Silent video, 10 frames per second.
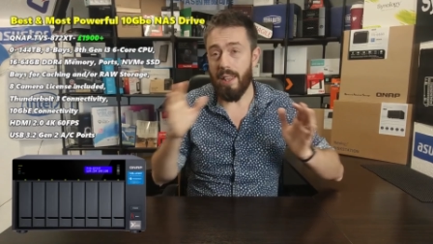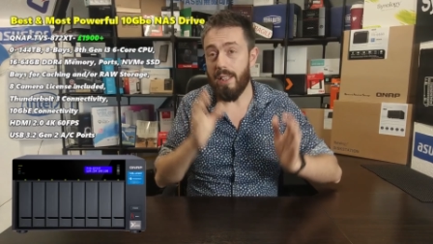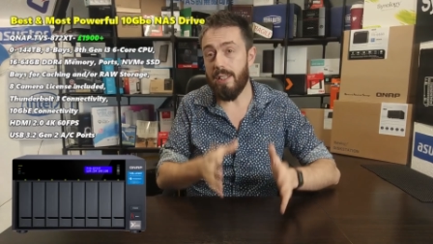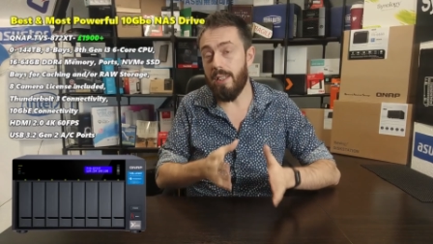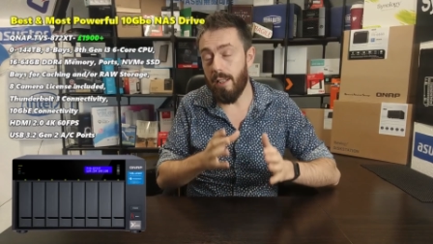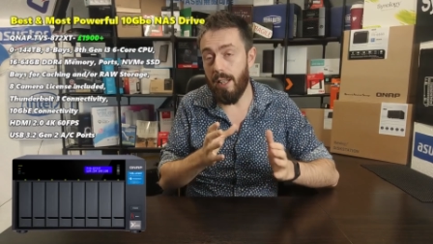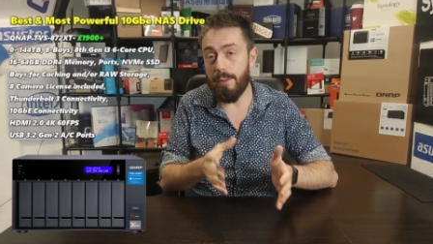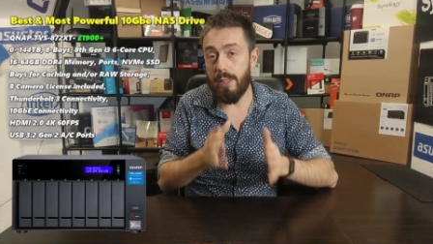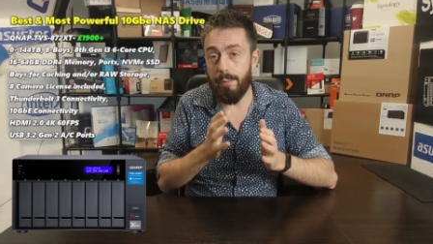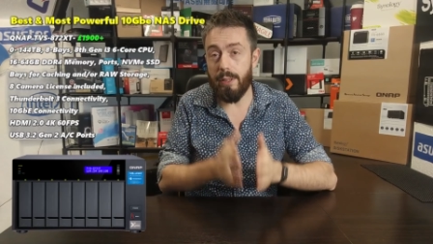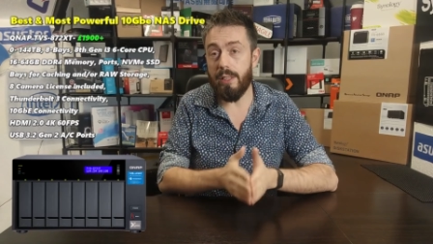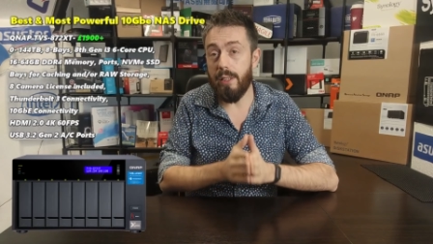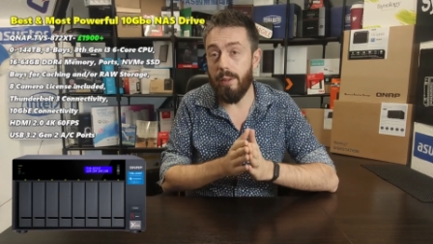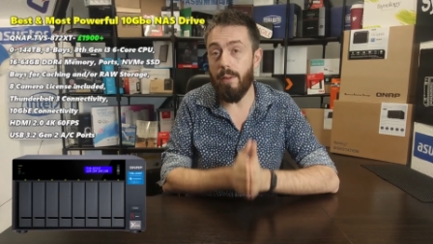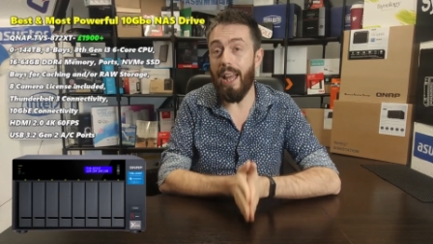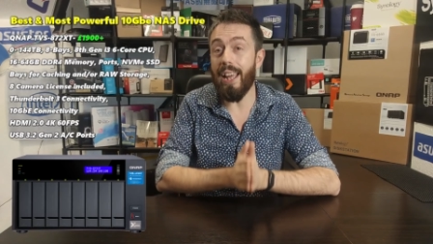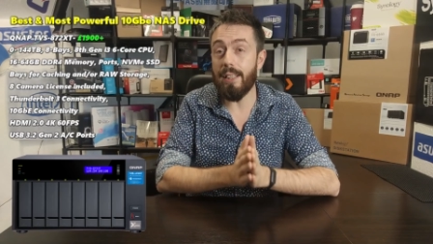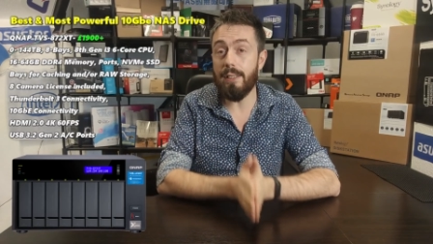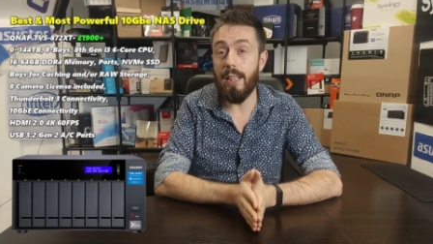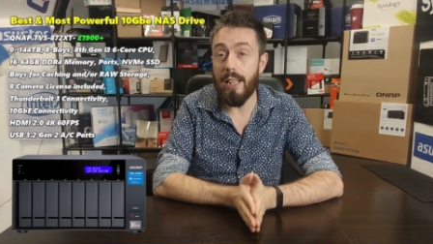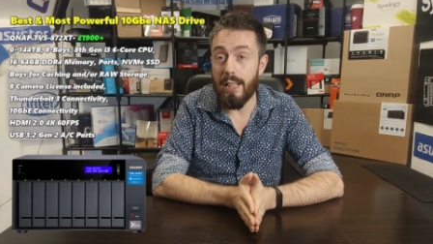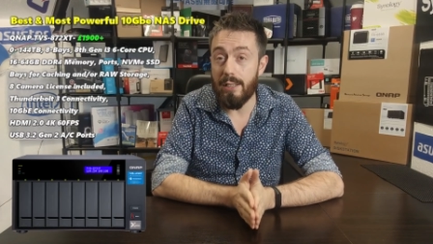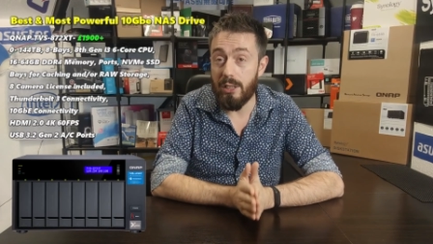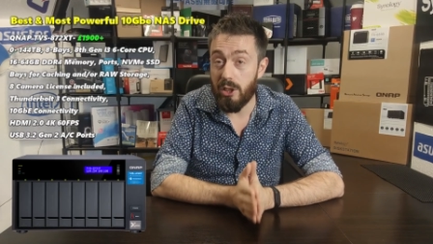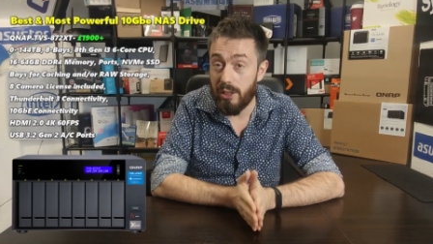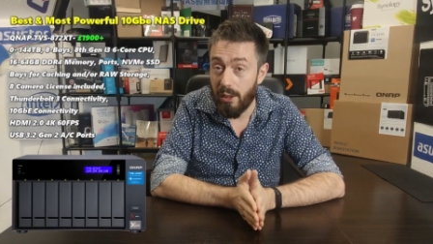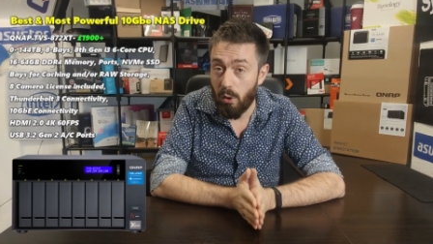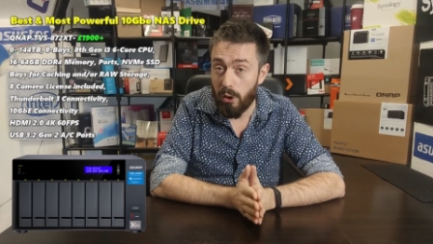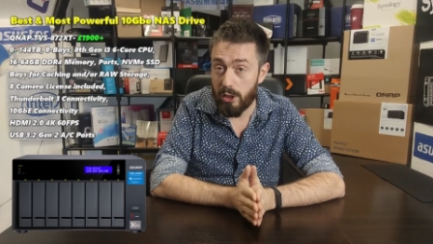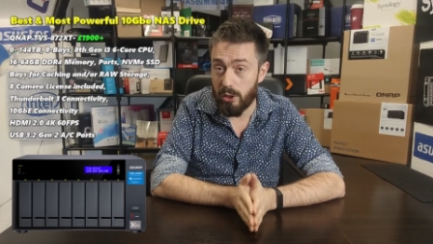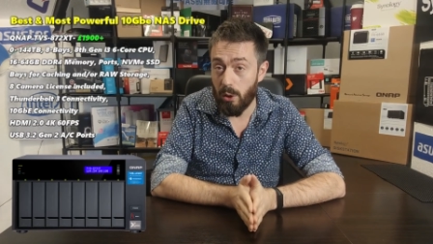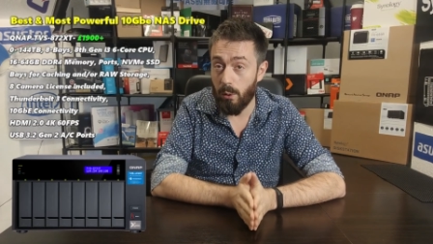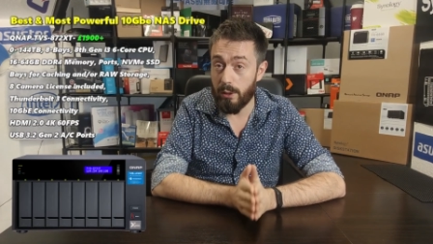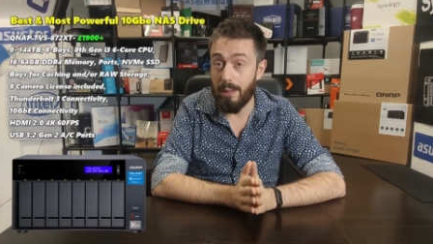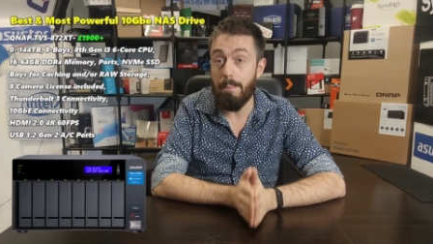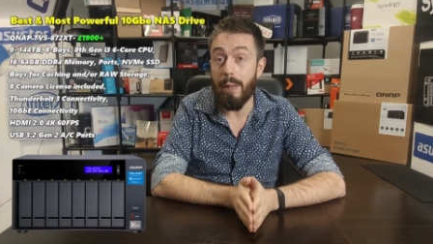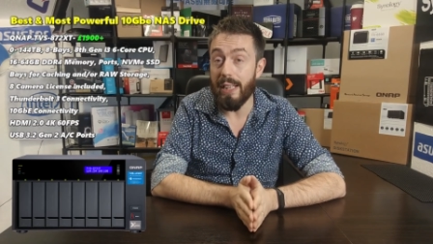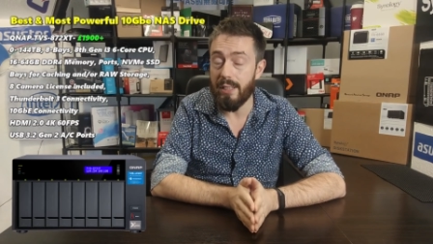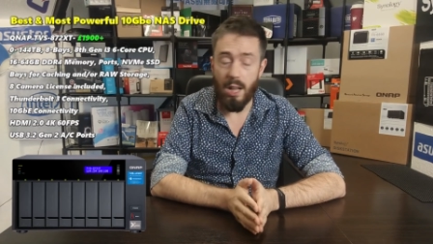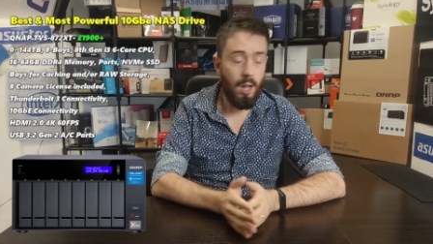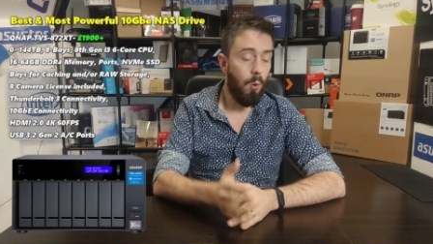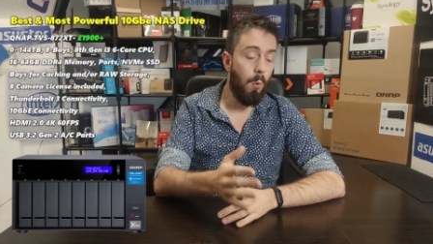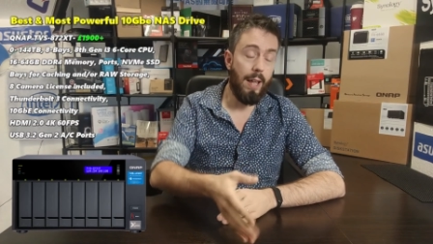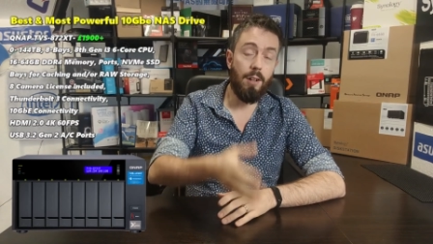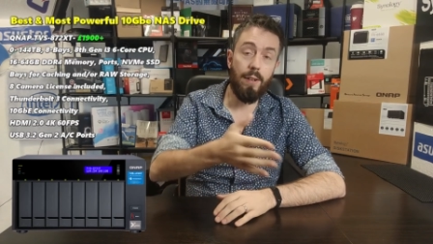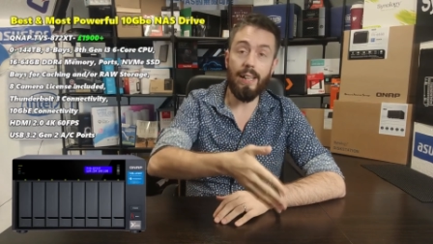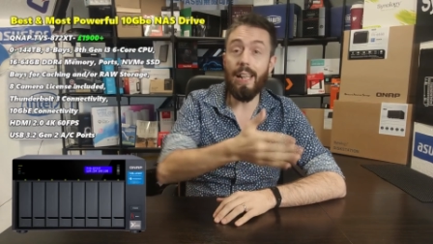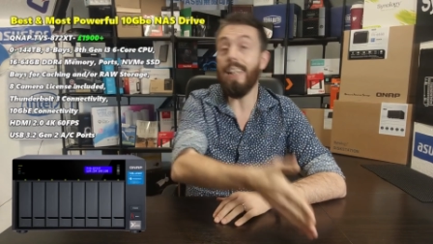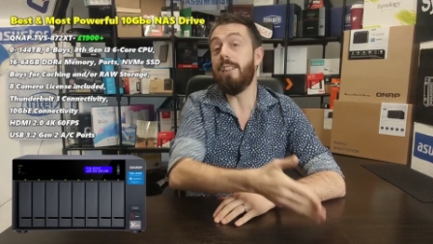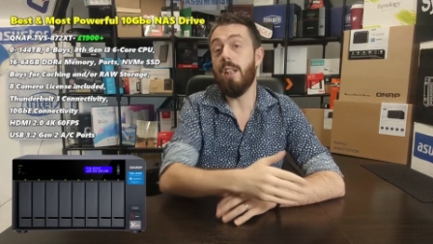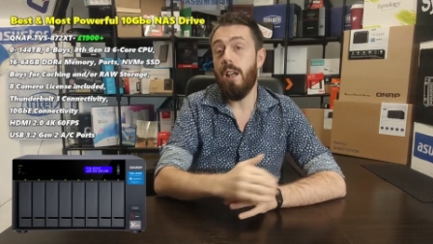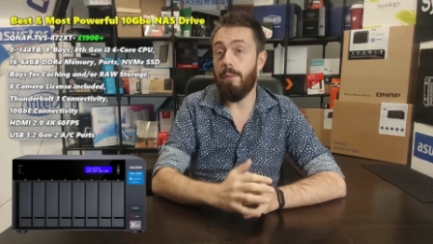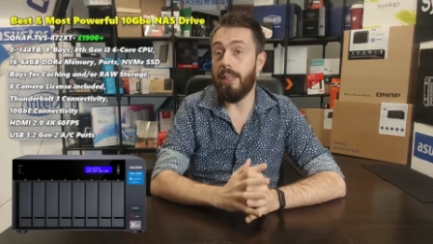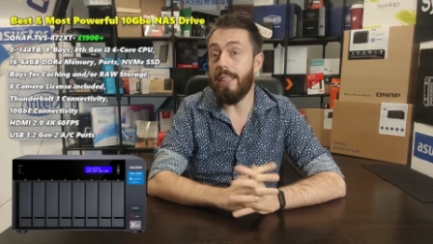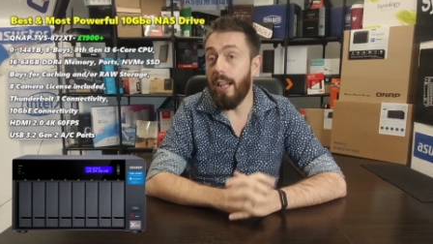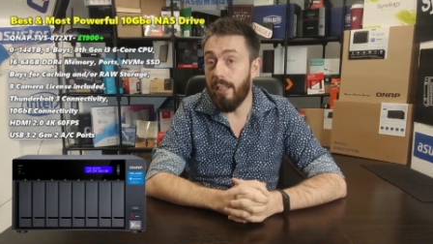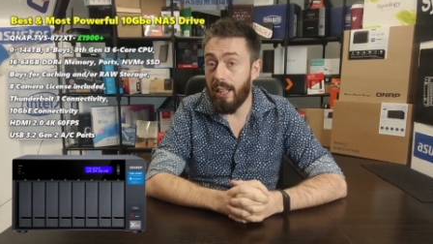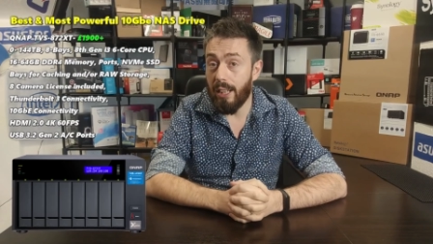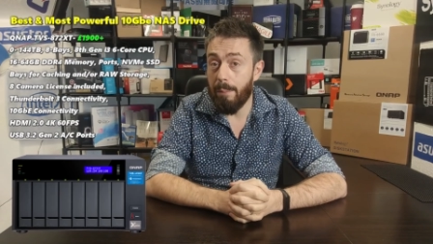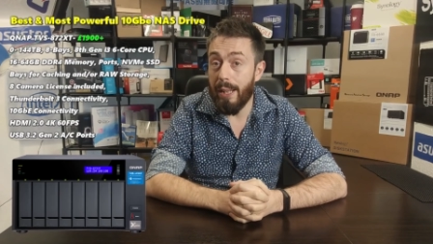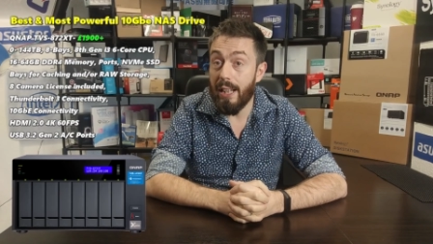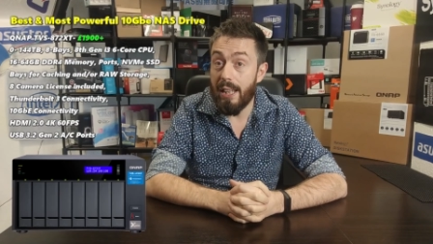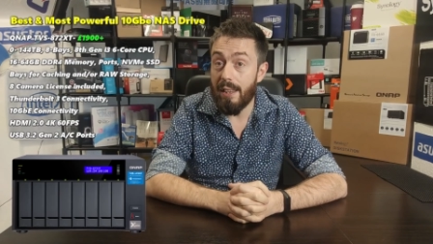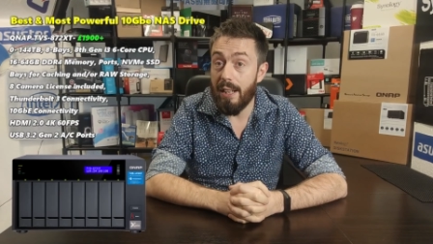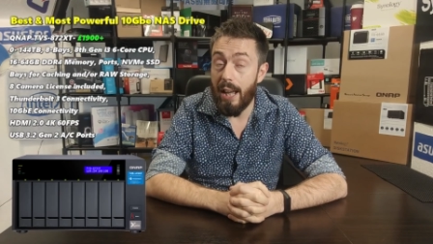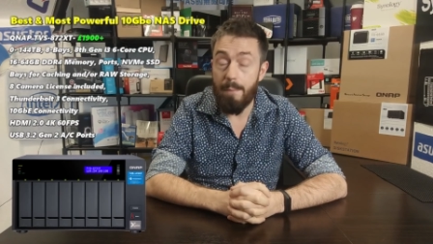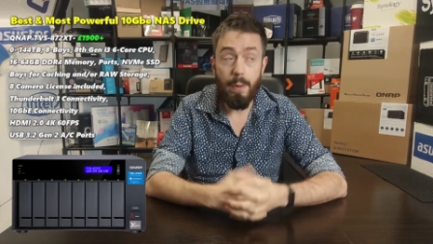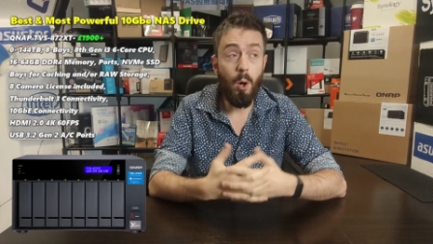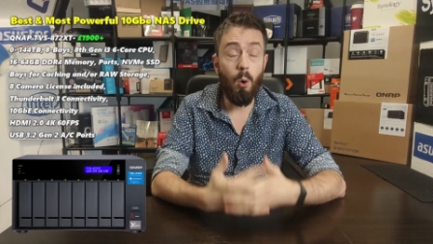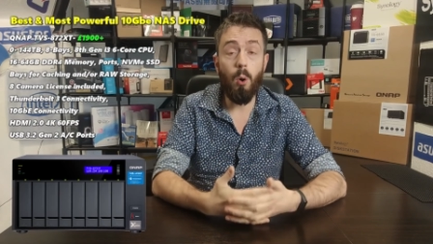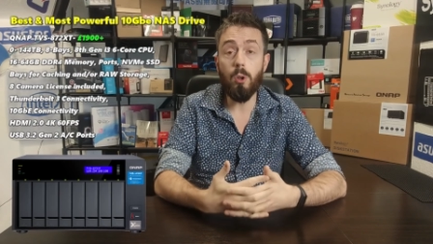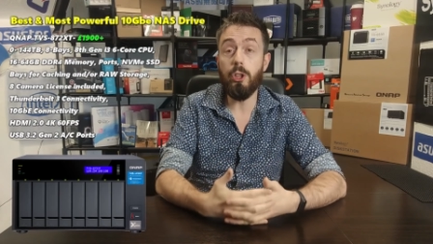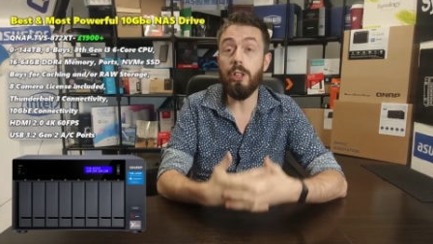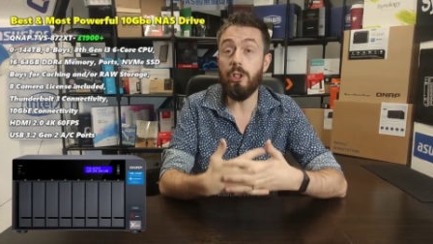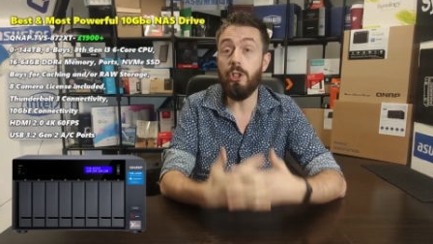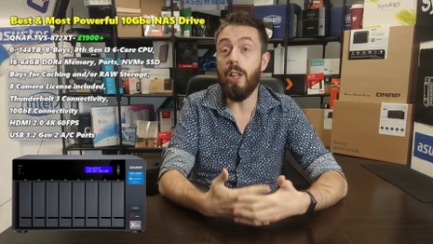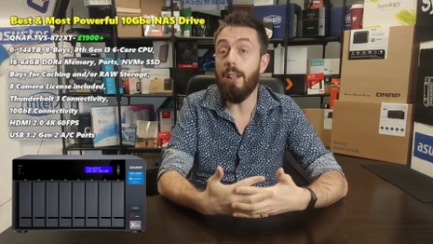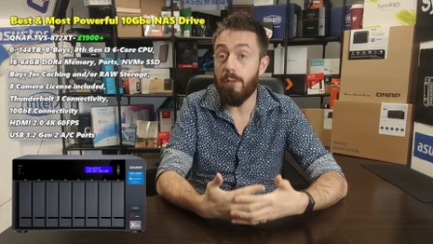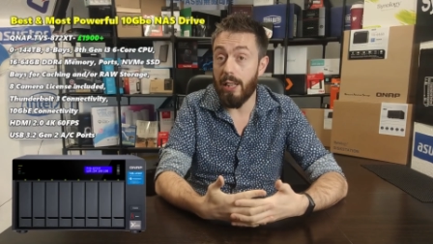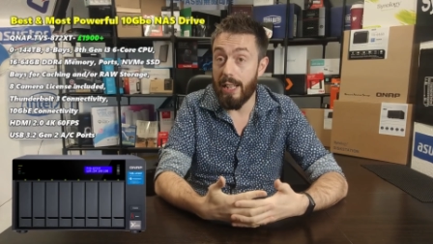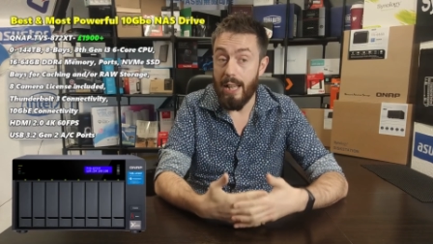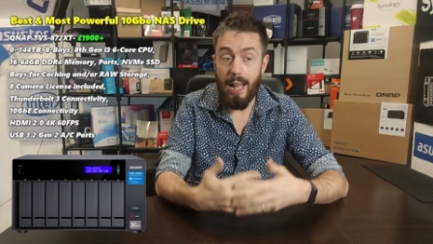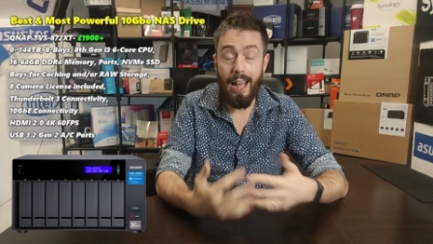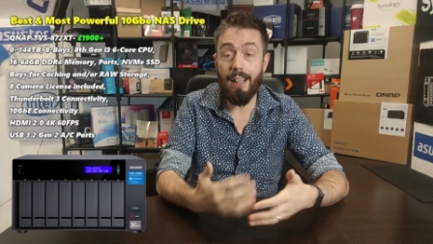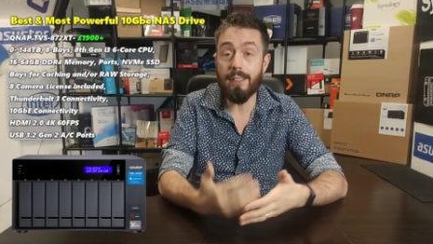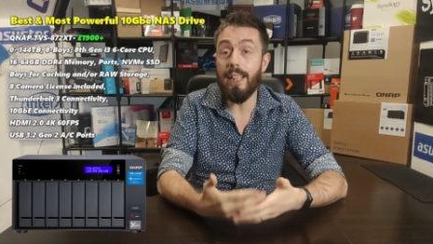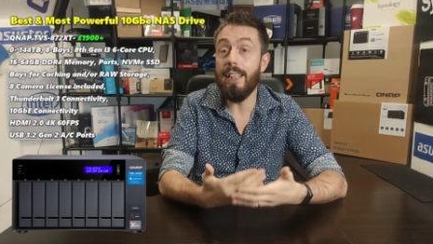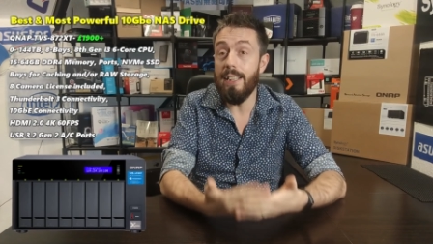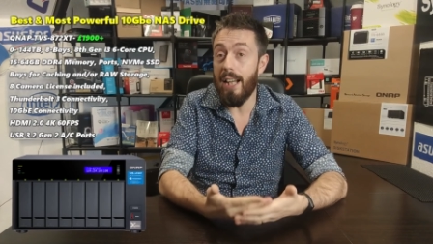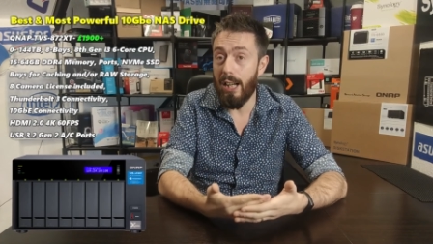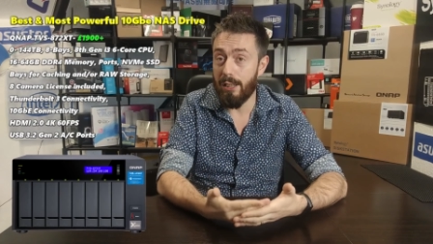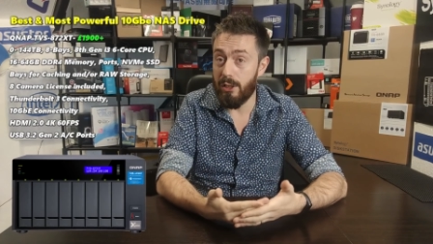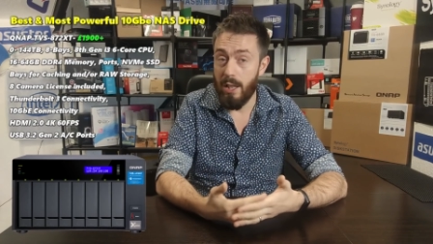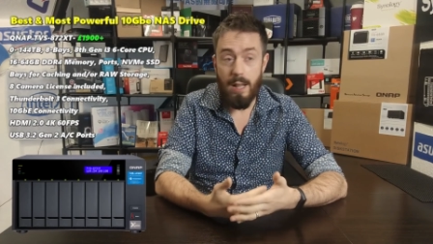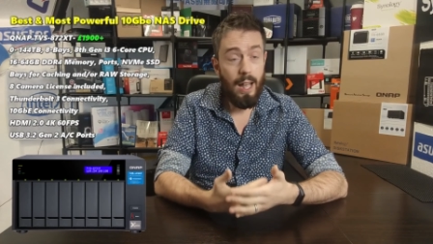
the uh, seventy-two X T is still the score to beat, whether it is the ten gigabit Ethernet or just generally as a N A S.